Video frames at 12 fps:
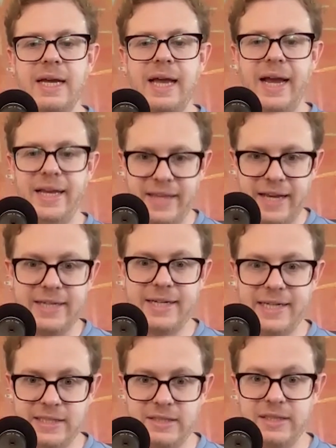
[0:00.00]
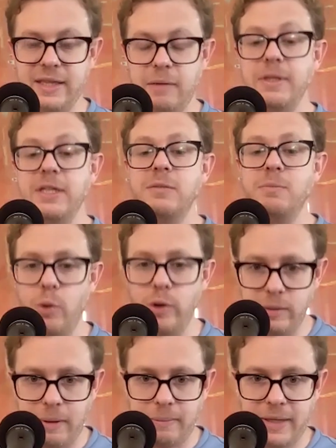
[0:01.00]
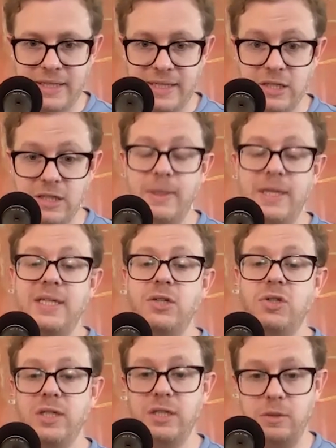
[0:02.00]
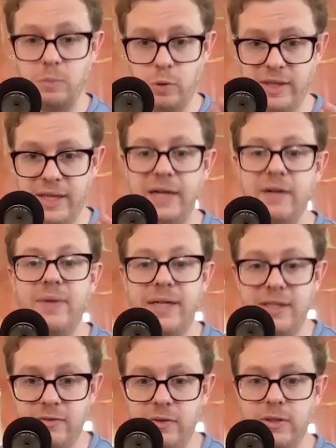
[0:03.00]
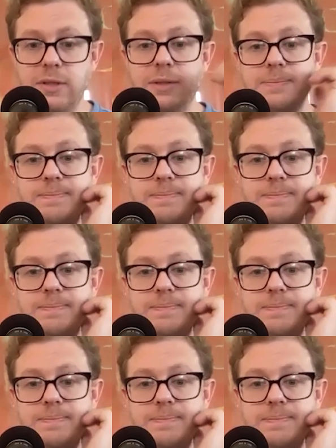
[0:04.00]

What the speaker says: And that can actually then be supported by meditation. Meditation can support that and vice versa.